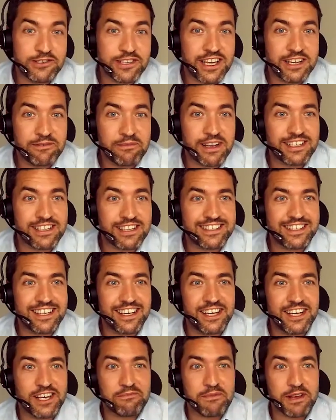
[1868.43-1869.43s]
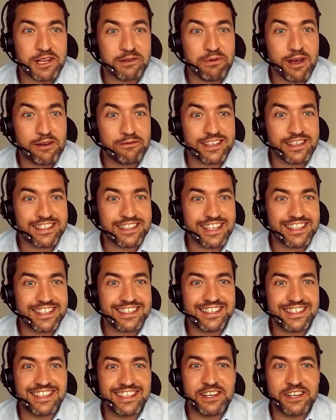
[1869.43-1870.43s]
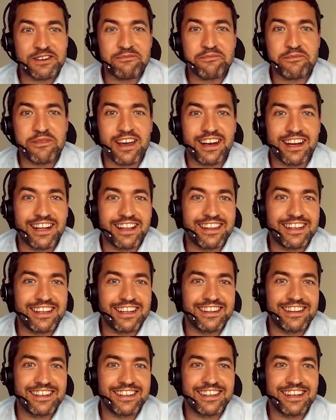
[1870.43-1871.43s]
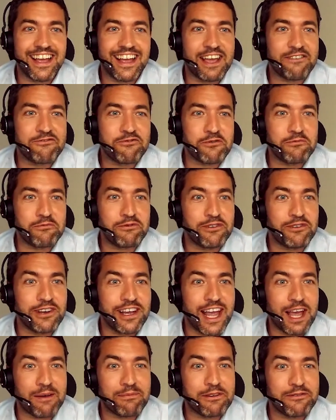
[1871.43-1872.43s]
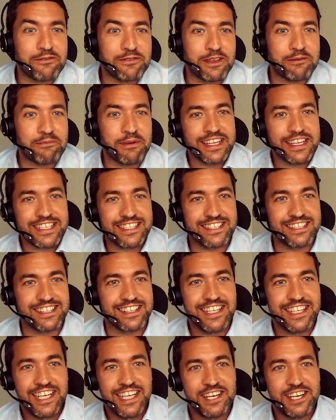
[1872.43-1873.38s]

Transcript: say makes perfect sense, and I think that everyone would be very happy if they managed to